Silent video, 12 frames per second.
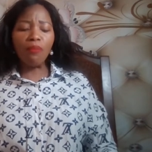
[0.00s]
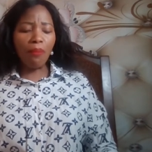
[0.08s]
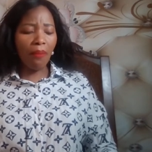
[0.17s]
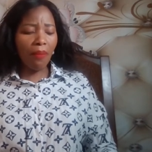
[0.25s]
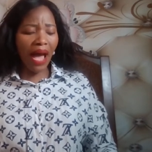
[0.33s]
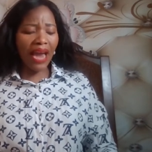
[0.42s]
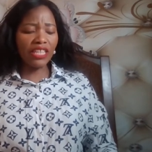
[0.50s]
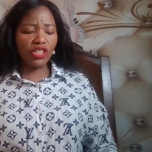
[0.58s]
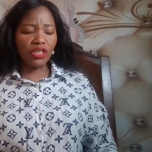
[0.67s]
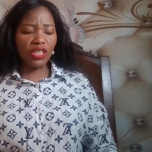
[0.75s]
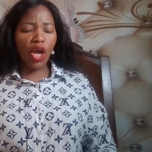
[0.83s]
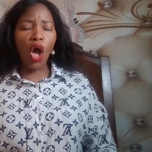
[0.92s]

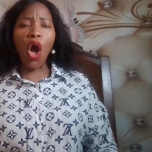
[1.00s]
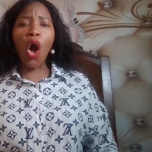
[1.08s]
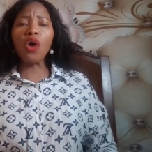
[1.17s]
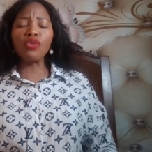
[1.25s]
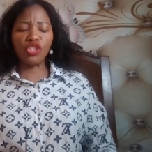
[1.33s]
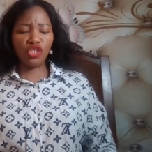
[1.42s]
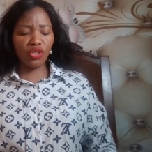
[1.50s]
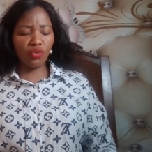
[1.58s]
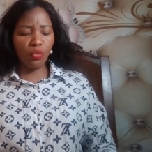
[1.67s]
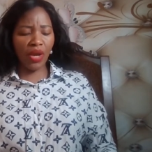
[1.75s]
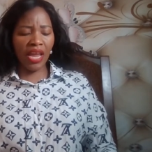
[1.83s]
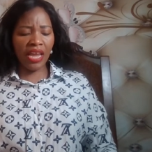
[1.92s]
mighty
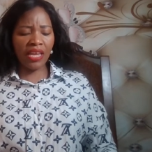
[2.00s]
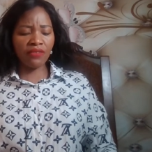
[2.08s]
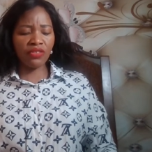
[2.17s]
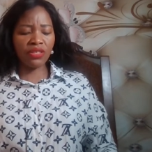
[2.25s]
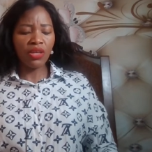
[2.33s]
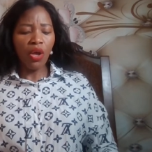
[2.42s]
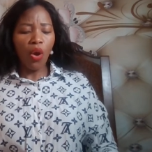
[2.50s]
ocean waves